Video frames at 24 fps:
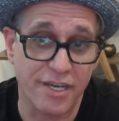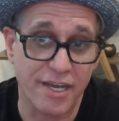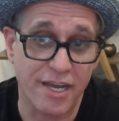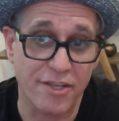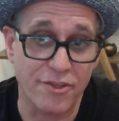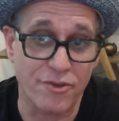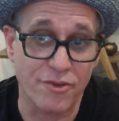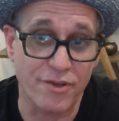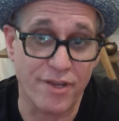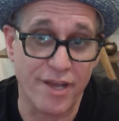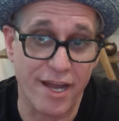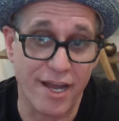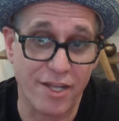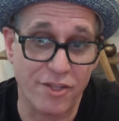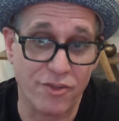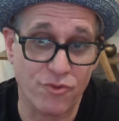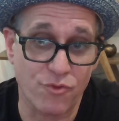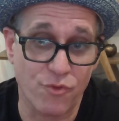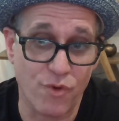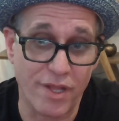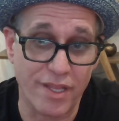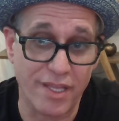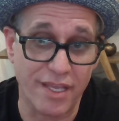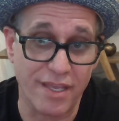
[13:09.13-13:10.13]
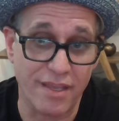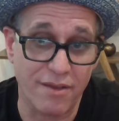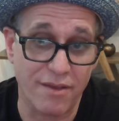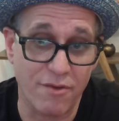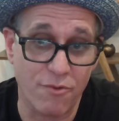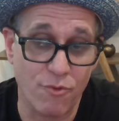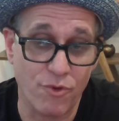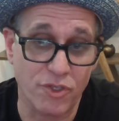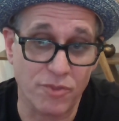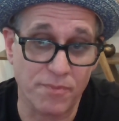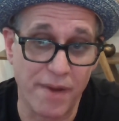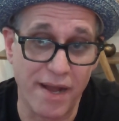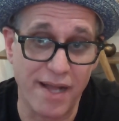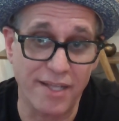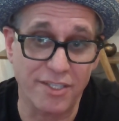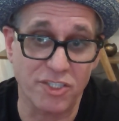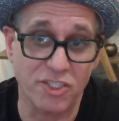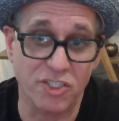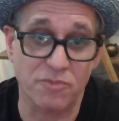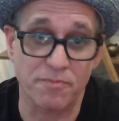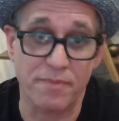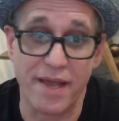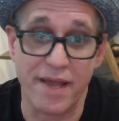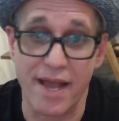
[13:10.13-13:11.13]
and you got 20
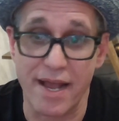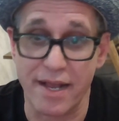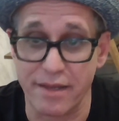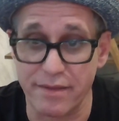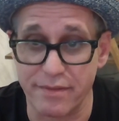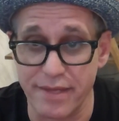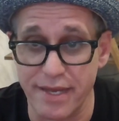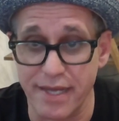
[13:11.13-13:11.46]
responses back,